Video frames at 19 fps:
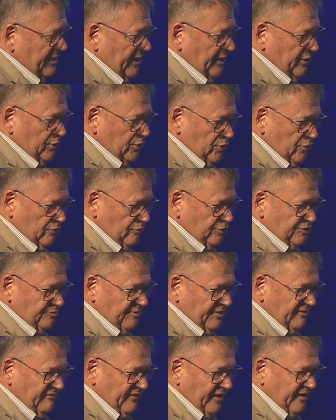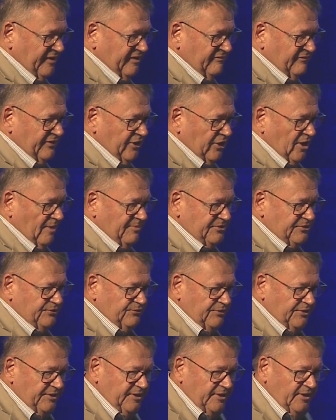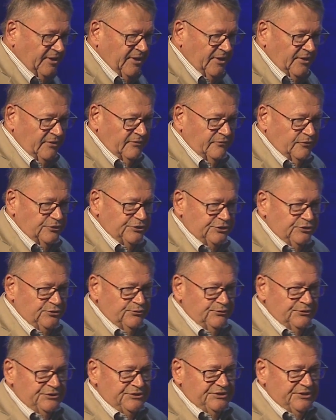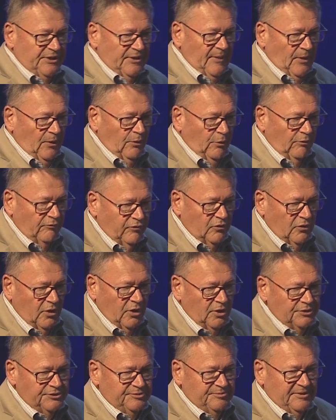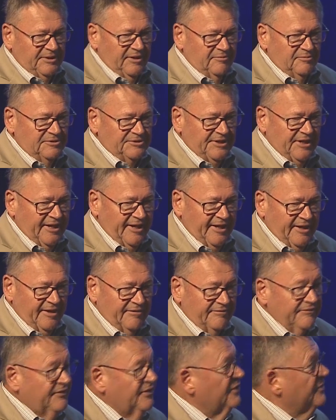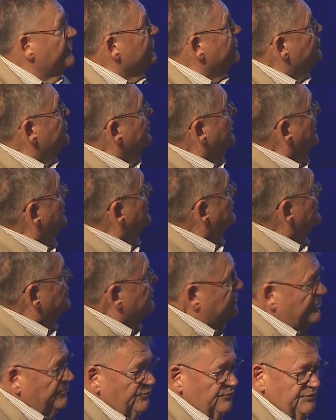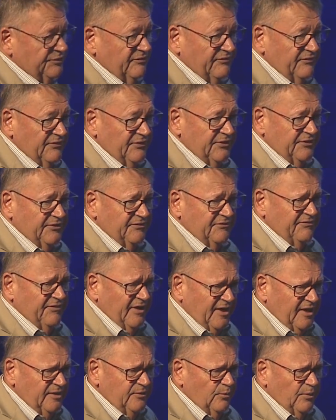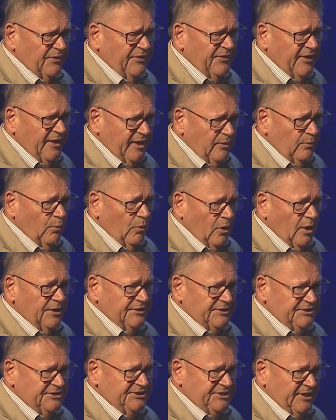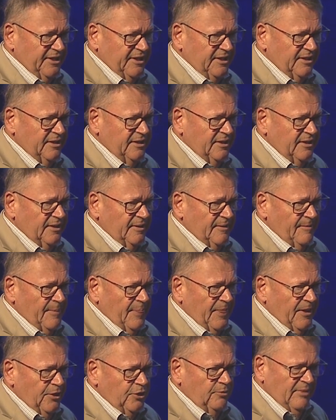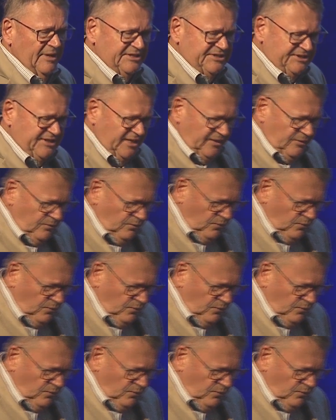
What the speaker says: and encouragement? Have I given an opportunity for students overall to be able to have the chance to define what they want to say? You might say,